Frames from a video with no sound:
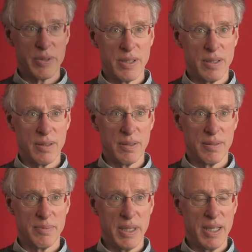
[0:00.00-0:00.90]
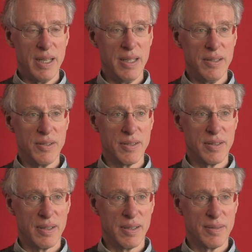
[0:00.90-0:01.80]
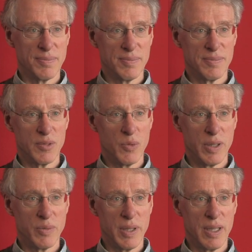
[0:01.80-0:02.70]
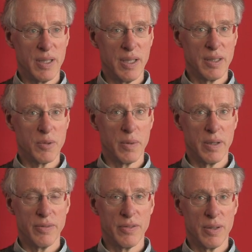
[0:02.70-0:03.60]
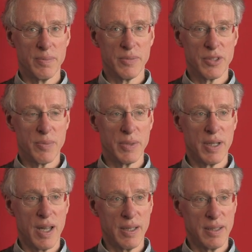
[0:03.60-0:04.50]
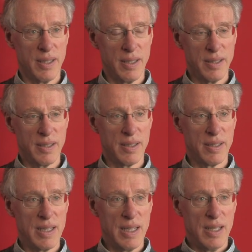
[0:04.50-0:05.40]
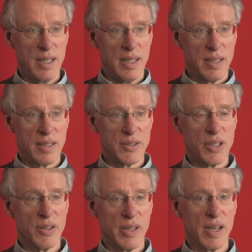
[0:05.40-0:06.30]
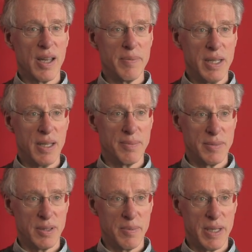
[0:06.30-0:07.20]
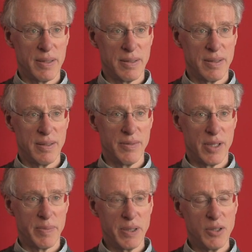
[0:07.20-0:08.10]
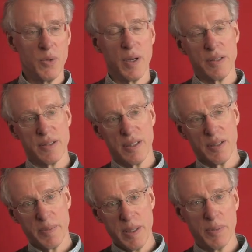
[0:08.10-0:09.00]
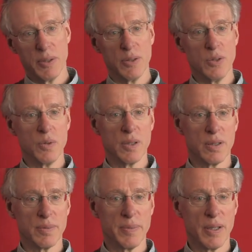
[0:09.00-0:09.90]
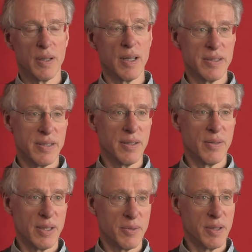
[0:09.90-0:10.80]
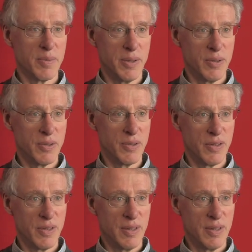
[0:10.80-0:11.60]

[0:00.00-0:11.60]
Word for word: it was in the mid-'80s when we had an inquiry from someone at a consultant at IBM about developing new ways to help people who were paralyzed interact with computers.